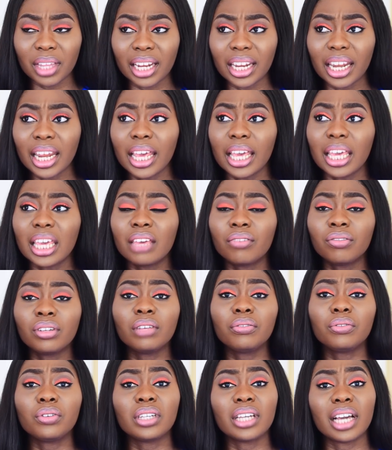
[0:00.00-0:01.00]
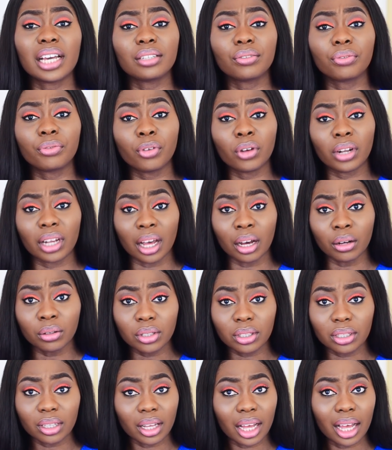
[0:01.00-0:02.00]
that even if you guys fall
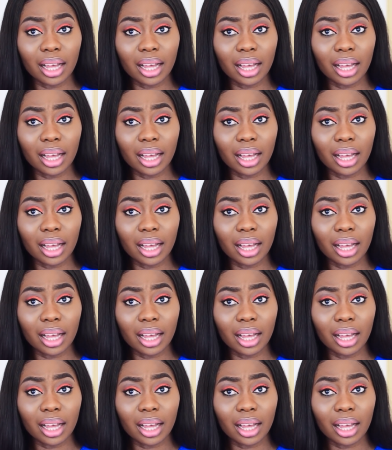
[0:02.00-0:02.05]
out